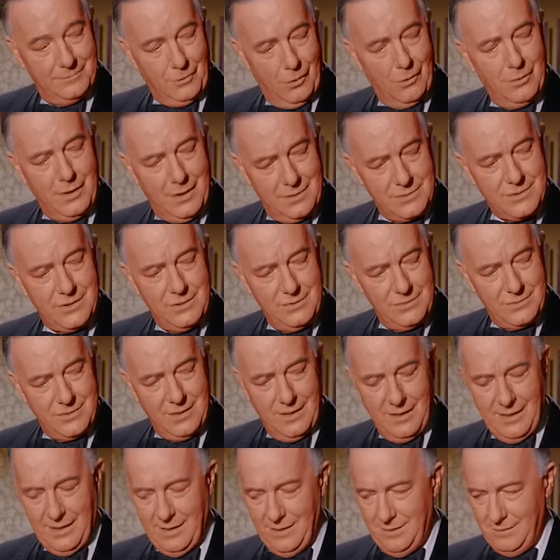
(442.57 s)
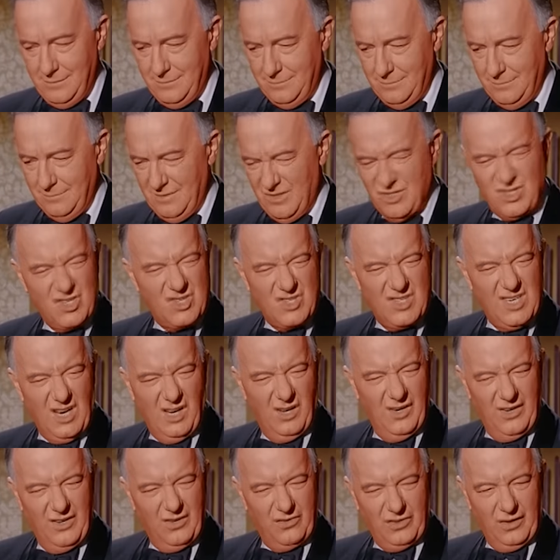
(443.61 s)
Oh, yes, he's there, and
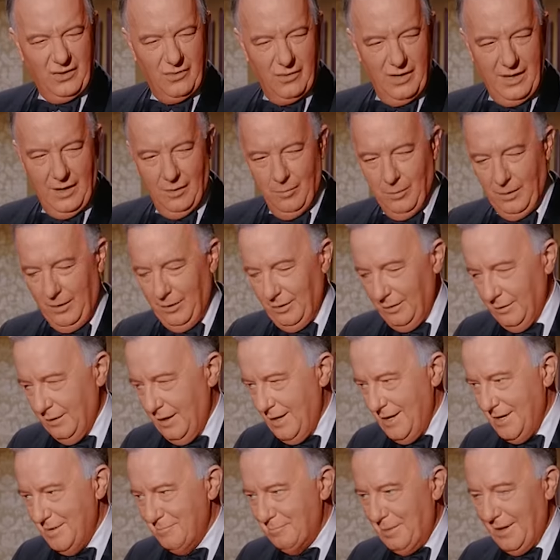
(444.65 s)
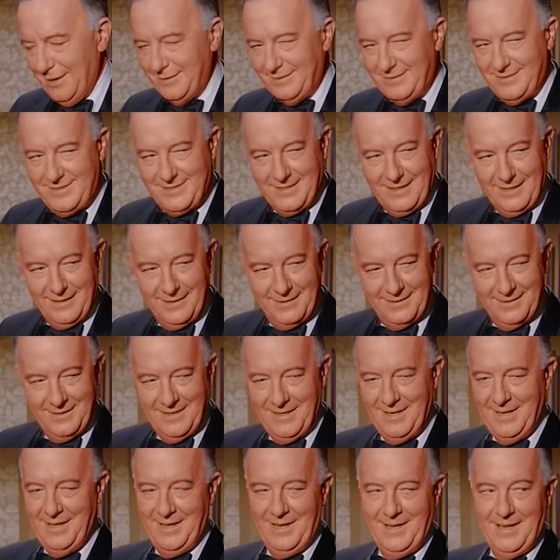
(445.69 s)
still disagreeable. But
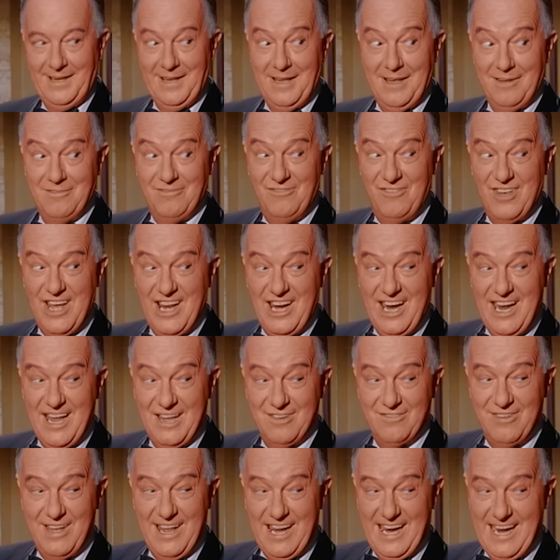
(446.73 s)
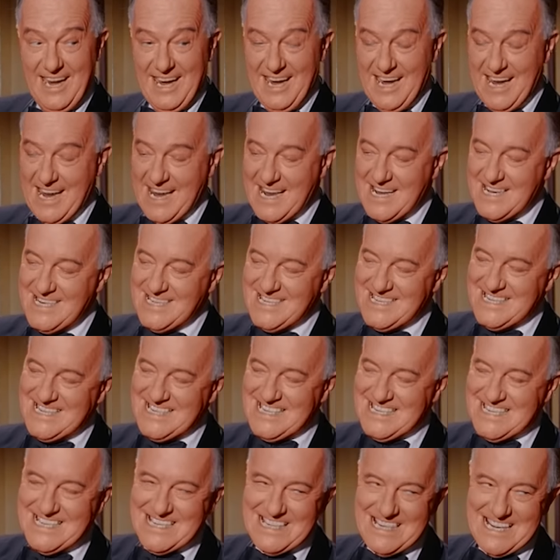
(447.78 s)
very, very...
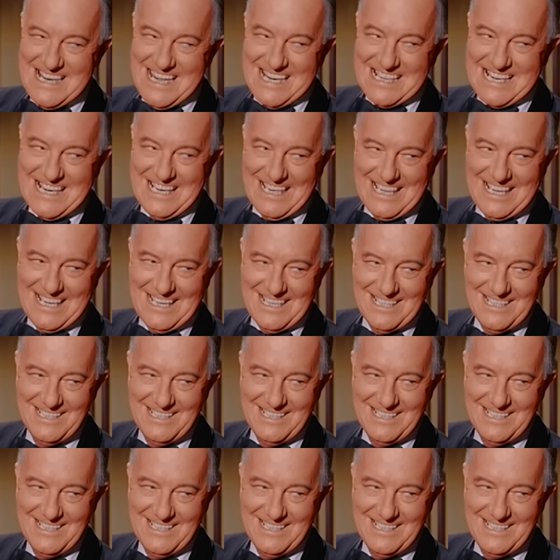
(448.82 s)
little.